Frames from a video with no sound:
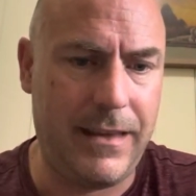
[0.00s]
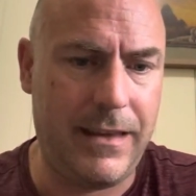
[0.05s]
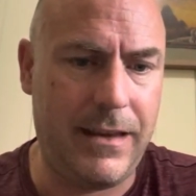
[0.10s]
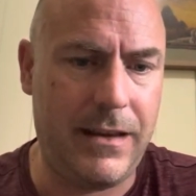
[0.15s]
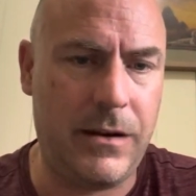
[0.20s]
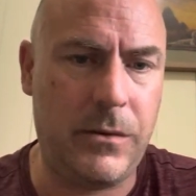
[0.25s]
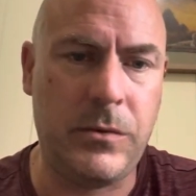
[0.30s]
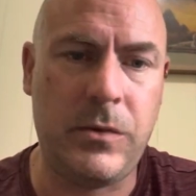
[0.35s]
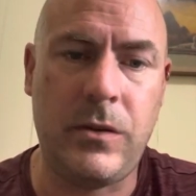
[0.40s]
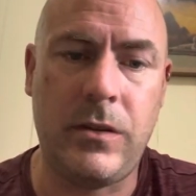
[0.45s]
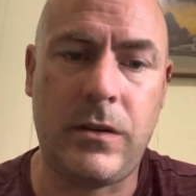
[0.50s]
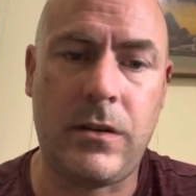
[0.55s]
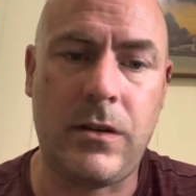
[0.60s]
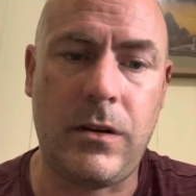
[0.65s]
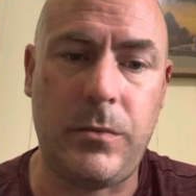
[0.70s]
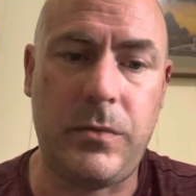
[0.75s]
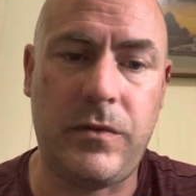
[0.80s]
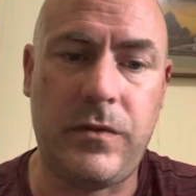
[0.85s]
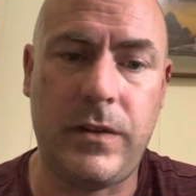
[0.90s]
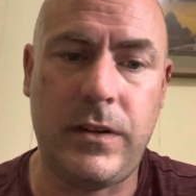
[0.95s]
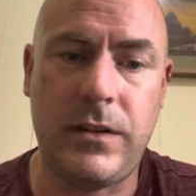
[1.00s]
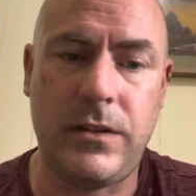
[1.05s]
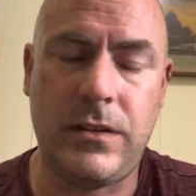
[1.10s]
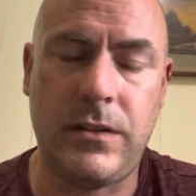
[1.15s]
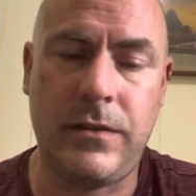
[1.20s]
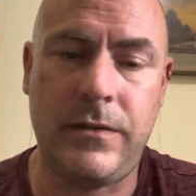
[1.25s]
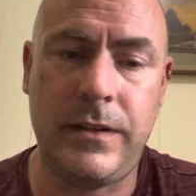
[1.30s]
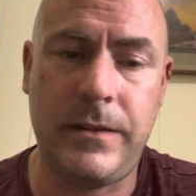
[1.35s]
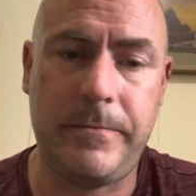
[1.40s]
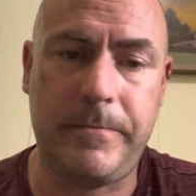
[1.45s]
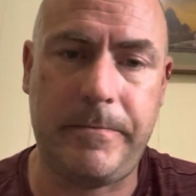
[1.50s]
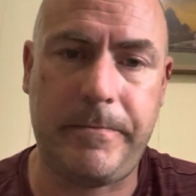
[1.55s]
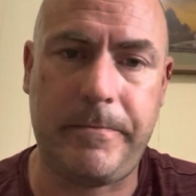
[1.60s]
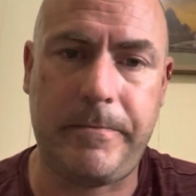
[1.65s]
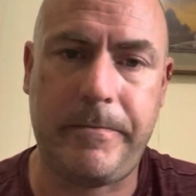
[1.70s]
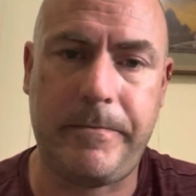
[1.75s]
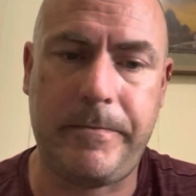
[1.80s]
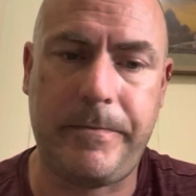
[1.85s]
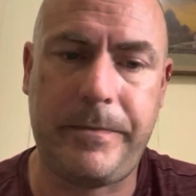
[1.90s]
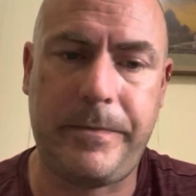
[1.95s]
I'm doing the cropped version of it
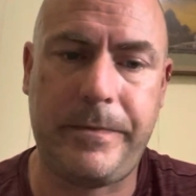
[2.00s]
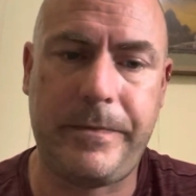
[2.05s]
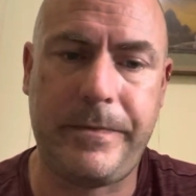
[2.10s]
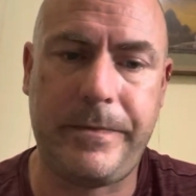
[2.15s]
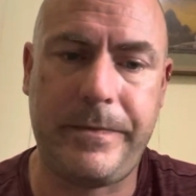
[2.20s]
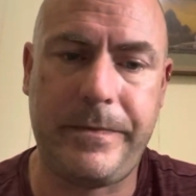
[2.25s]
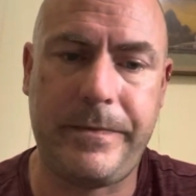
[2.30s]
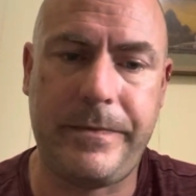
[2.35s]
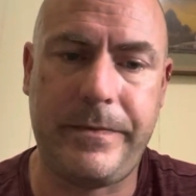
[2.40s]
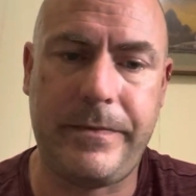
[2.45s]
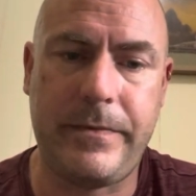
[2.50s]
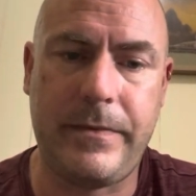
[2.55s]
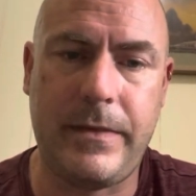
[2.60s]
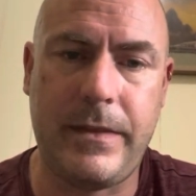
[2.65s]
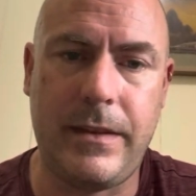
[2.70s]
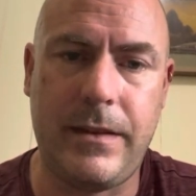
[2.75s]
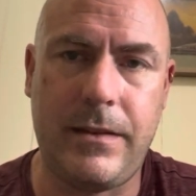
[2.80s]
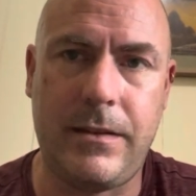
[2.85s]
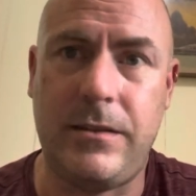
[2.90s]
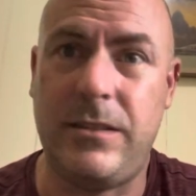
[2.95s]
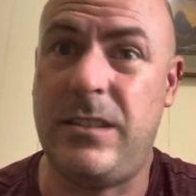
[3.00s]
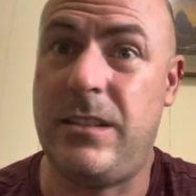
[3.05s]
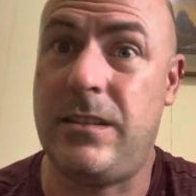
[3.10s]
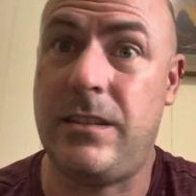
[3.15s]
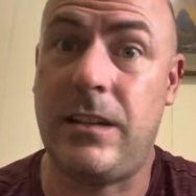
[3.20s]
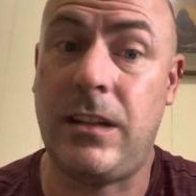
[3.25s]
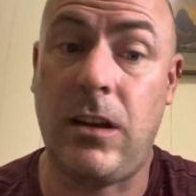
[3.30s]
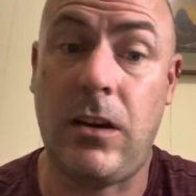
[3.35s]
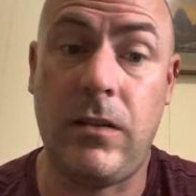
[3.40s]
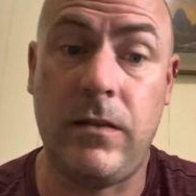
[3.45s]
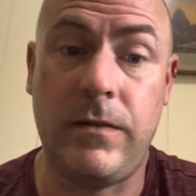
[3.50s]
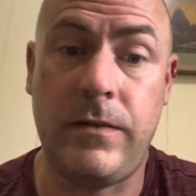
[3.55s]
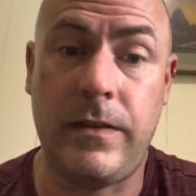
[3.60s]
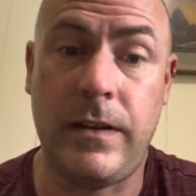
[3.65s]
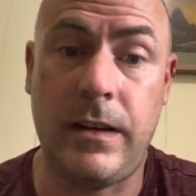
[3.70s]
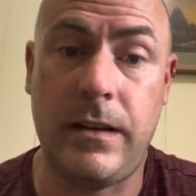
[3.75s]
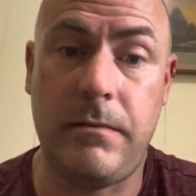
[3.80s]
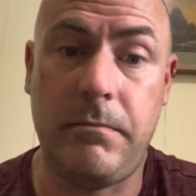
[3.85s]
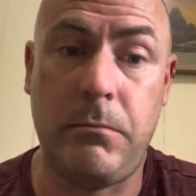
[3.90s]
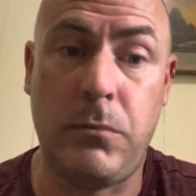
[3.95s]
because there's a lot
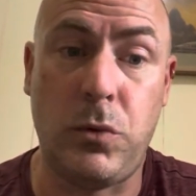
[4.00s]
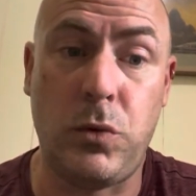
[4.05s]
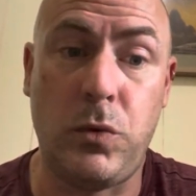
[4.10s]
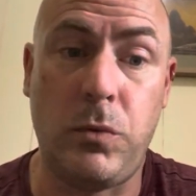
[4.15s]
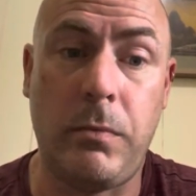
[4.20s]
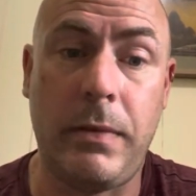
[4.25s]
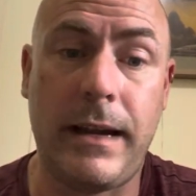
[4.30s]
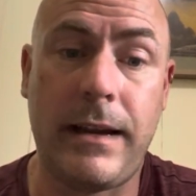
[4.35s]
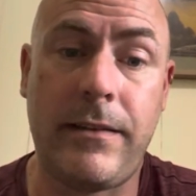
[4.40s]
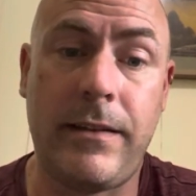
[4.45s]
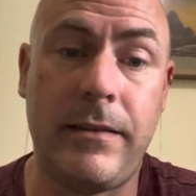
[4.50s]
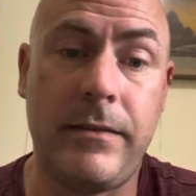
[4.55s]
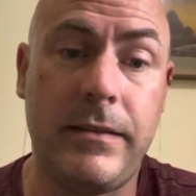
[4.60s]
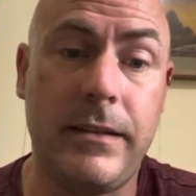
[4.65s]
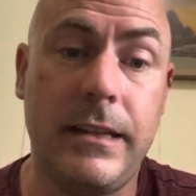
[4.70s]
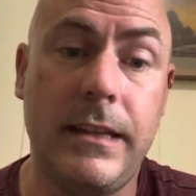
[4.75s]
of blue background.